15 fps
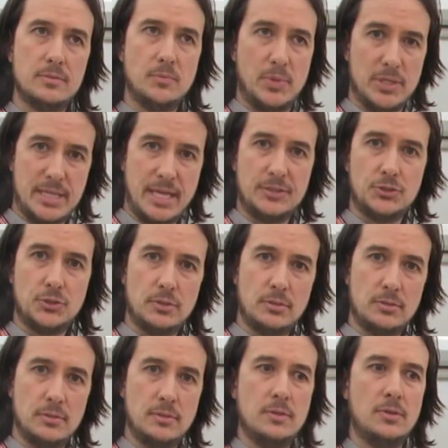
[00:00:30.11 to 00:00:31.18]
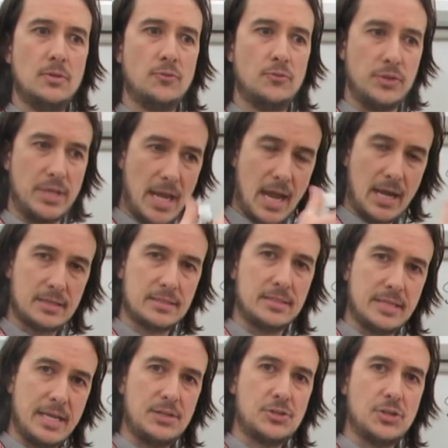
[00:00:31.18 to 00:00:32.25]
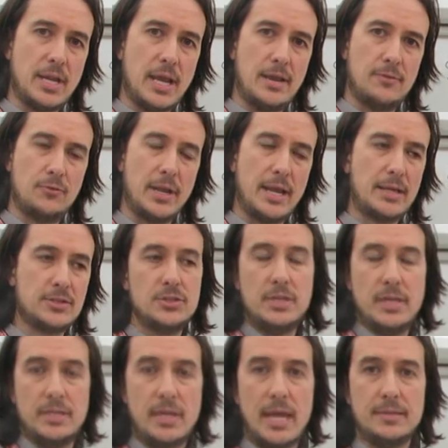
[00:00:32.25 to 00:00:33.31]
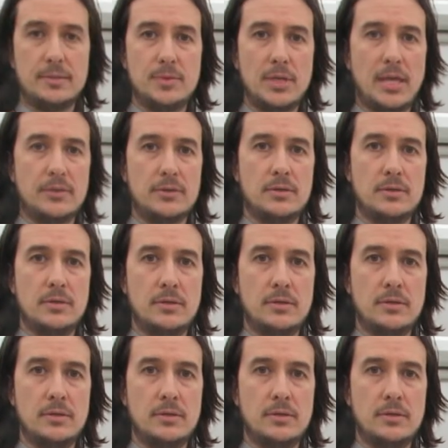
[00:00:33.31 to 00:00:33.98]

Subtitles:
potential for the oxidation half reaction, and you add them together.